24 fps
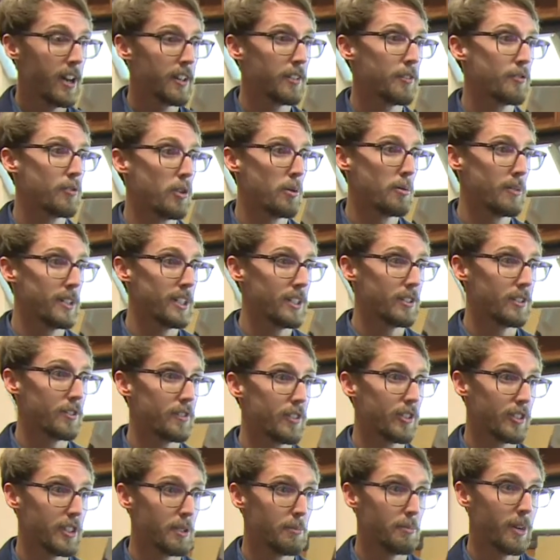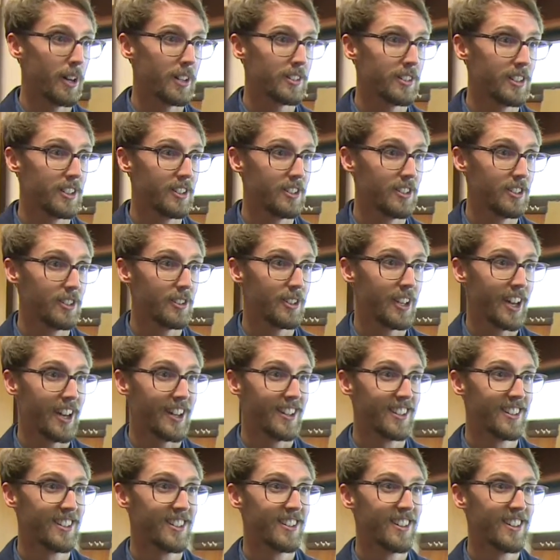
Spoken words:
and former leader of the Green Party in the UK.